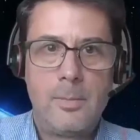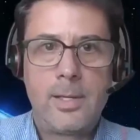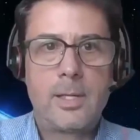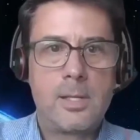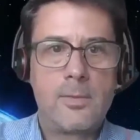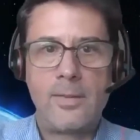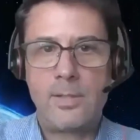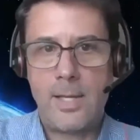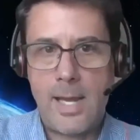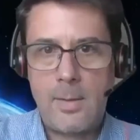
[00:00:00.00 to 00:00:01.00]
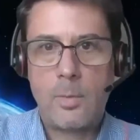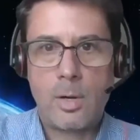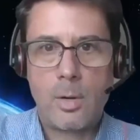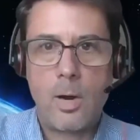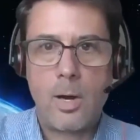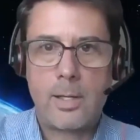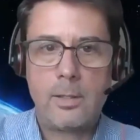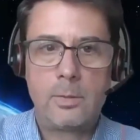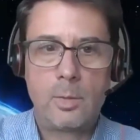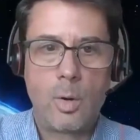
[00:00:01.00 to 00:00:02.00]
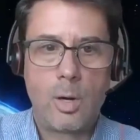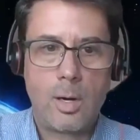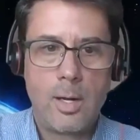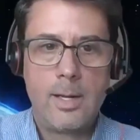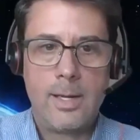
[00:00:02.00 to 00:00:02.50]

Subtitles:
Because if FDA were to walk in the door